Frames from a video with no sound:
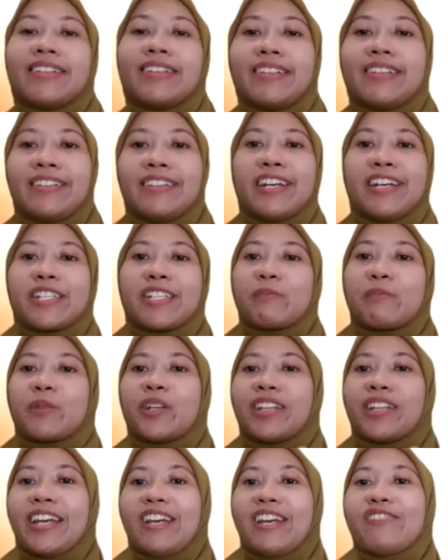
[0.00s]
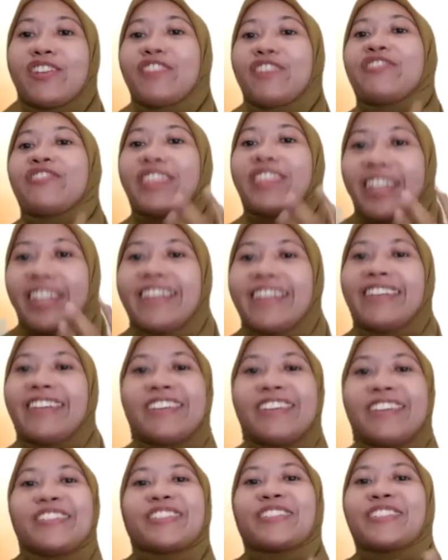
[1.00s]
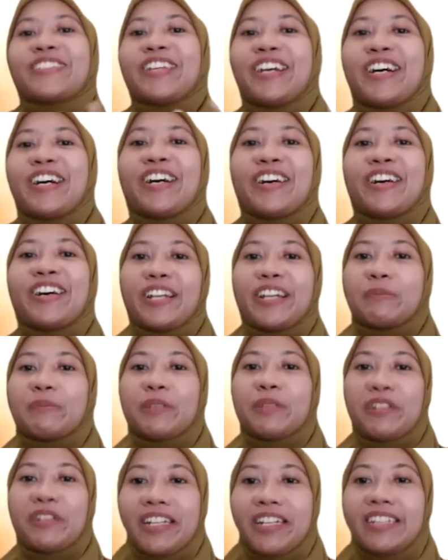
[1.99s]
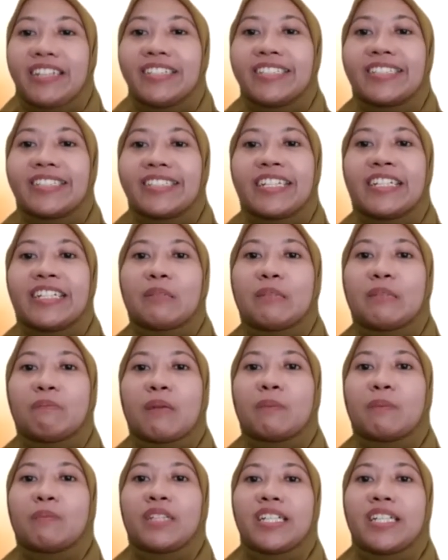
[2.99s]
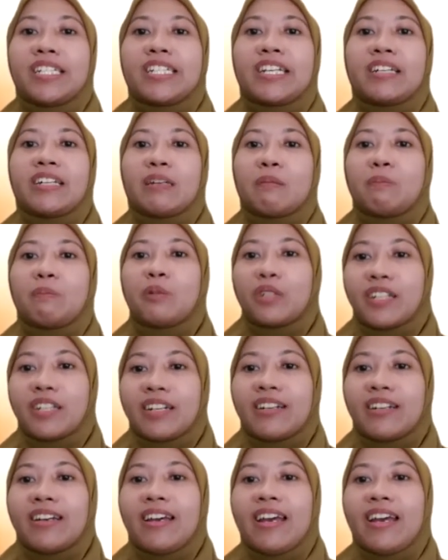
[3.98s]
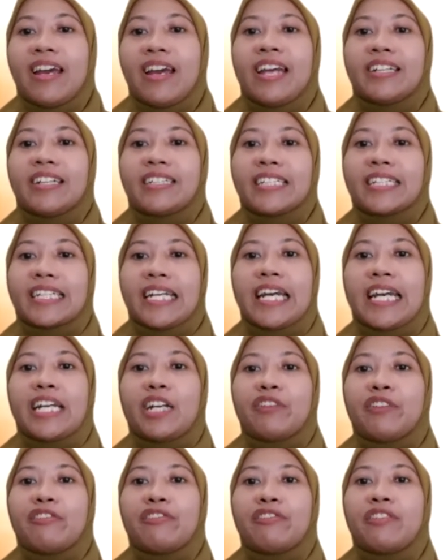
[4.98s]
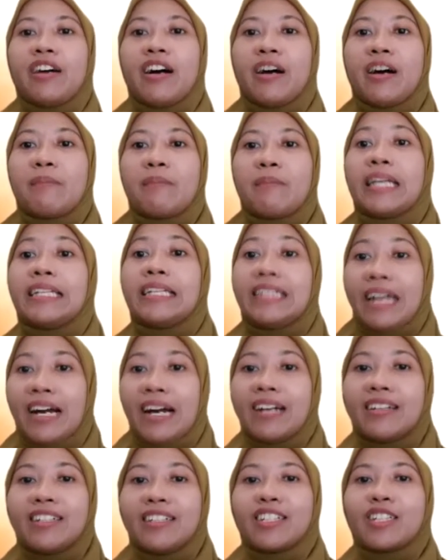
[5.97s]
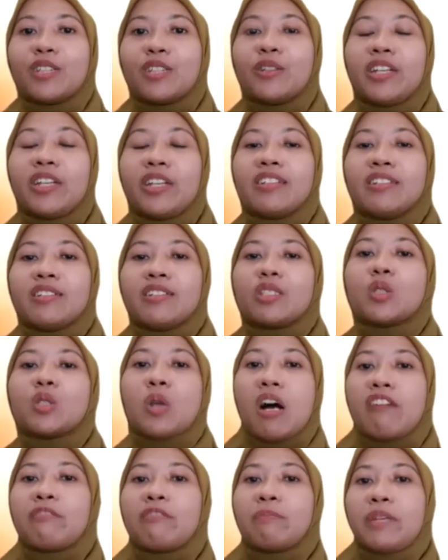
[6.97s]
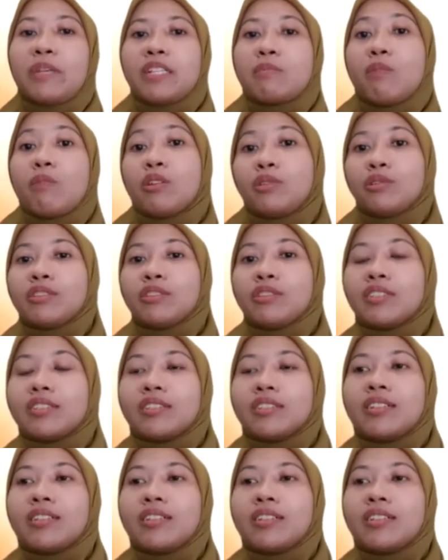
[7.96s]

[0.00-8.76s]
He has more than 15 years experience in publishing book and creative media, including 12 peace modules.